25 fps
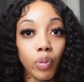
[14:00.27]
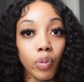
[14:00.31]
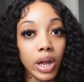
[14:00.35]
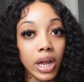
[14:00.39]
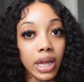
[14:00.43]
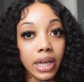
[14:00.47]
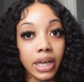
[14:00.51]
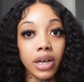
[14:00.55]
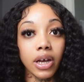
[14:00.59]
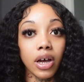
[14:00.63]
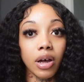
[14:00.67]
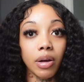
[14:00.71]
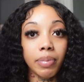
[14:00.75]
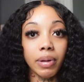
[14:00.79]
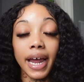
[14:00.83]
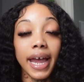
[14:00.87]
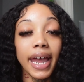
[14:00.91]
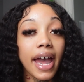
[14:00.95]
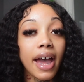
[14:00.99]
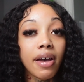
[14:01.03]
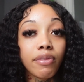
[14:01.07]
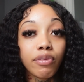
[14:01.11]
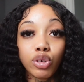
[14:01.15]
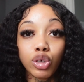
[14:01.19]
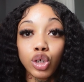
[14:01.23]
wake up, and I
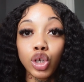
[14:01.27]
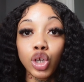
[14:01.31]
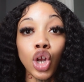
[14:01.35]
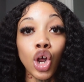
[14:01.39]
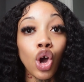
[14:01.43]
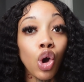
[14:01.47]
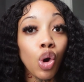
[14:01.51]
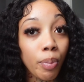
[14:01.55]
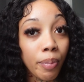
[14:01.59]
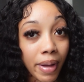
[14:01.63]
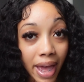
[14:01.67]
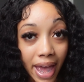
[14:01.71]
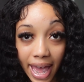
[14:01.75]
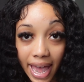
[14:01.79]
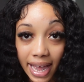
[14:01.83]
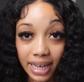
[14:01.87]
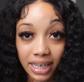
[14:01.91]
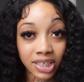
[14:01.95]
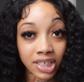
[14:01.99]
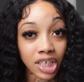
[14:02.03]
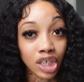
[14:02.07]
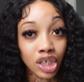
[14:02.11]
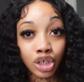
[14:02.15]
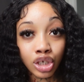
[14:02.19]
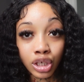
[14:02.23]
have no
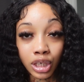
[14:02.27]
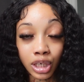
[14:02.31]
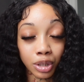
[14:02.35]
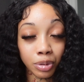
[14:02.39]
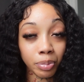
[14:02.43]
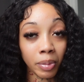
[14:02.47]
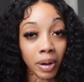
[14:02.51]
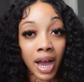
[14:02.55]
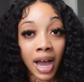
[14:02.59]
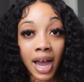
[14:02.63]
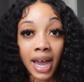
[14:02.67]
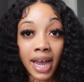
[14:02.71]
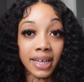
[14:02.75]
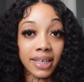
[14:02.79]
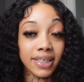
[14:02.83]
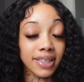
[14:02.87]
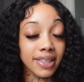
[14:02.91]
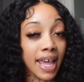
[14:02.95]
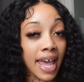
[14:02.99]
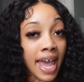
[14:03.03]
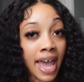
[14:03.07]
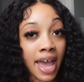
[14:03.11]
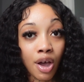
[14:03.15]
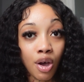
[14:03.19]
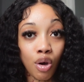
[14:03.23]
bags underneath my eyes
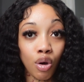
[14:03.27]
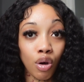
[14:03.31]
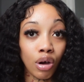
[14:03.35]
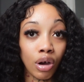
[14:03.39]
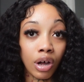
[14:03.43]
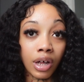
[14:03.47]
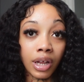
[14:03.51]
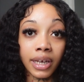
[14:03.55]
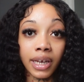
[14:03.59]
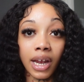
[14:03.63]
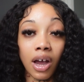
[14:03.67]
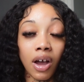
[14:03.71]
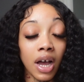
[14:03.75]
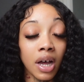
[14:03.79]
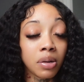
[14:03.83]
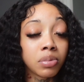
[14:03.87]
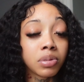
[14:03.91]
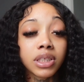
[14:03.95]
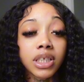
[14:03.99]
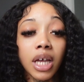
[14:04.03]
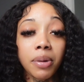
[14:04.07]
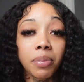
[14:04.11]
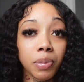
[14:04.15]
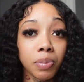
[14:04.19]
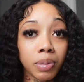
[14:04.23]
at all. Now, I'm the
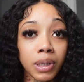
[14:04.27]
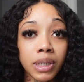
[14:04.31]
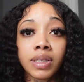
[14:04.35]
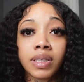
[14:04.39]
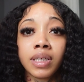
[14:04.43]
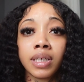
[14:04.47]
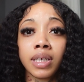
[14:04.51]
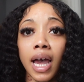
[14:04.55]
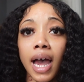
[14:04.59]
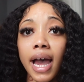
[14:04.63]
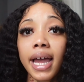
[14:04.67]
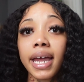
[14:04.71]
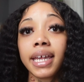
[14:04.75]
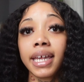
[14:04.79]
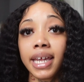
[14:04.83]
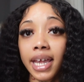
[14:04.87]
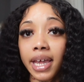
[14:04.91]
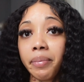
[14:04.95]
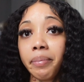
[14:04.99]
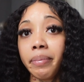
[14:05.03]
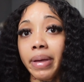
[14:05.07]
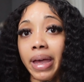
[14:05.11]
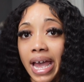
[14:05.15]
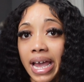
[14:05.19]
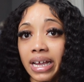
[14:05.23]
type of person that I
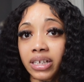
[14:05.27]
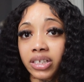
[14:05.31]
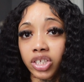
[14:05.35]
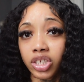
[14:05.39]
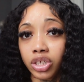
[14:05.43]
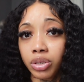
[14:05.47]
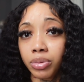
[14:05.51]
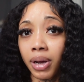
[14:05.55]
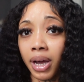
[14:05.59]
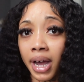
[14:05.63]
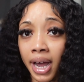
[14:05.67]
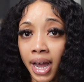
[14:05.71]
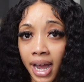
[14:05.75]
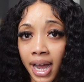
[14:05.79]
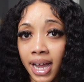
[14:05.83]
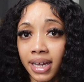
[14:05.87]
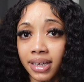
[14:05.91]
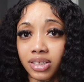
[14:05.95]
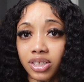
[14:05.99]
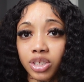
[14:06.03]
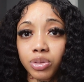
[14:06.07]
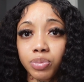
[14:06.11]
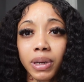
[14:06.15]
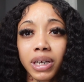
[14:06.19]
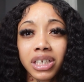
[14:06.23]
get bags under my eyes,
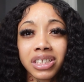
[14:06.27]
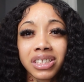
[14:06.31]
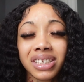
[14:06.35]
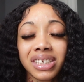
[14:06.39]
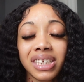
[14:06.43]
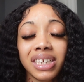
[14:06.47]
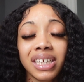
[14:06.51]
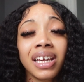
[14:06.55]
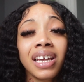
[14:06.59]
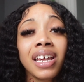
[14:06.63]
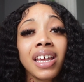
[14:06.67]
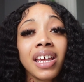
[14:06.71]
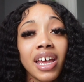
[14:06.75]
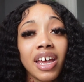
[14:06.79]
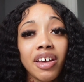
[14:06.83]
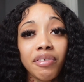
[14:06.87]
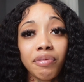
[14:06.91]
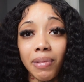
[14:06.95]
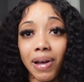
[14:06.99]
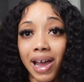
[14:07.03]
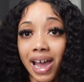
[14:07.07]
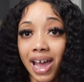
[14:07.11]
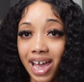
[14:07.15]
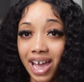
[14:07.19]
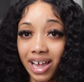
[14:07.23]
especially if
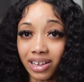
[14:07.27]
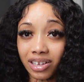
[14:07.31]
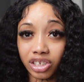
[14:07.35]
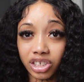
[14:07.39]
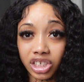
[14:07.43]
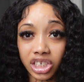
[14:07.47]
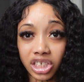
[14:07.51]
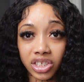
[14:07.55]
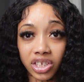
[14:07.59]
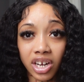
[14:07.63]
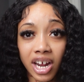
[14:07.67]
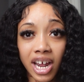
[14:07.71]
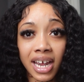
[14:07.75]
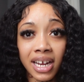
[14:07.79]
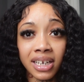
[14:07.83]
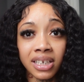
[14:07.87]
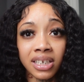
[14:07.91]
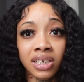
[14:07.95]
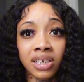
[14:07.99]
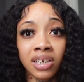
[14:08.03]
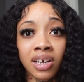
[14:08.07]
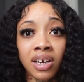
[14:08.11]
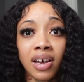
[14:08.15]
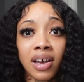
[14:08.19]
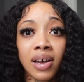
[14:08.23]
my allergies are
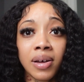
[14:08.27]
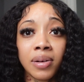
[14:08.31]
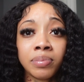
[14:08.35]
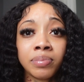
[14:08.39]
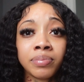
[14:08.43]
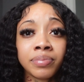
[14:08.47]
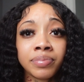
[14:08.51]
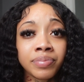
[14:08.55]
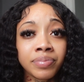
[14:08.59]
acting up,